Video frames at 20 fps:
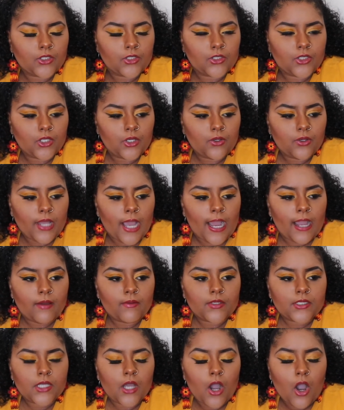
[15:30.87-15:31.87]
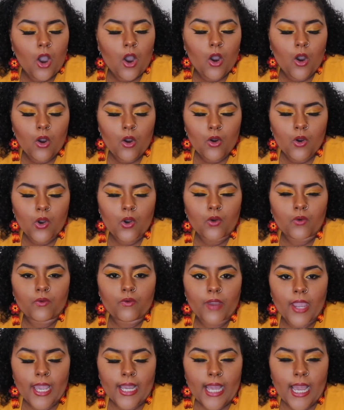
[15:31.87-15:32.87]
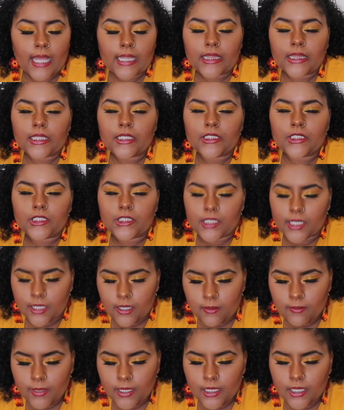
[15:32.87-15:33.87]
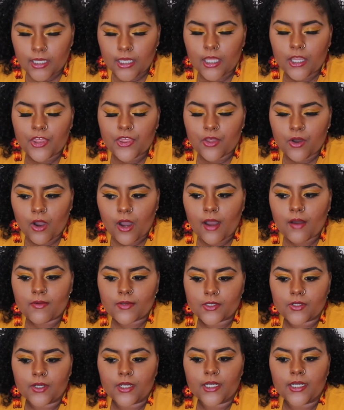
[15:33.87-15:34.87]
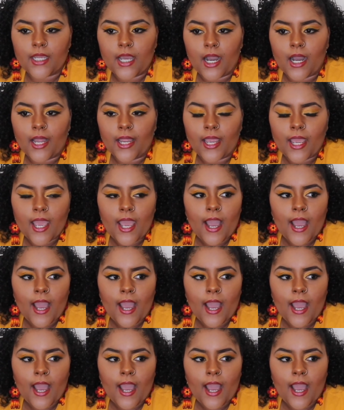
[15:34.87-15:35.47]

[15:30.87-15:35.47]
dude, I was a whole wreck. I legitimately thought I was gonna die.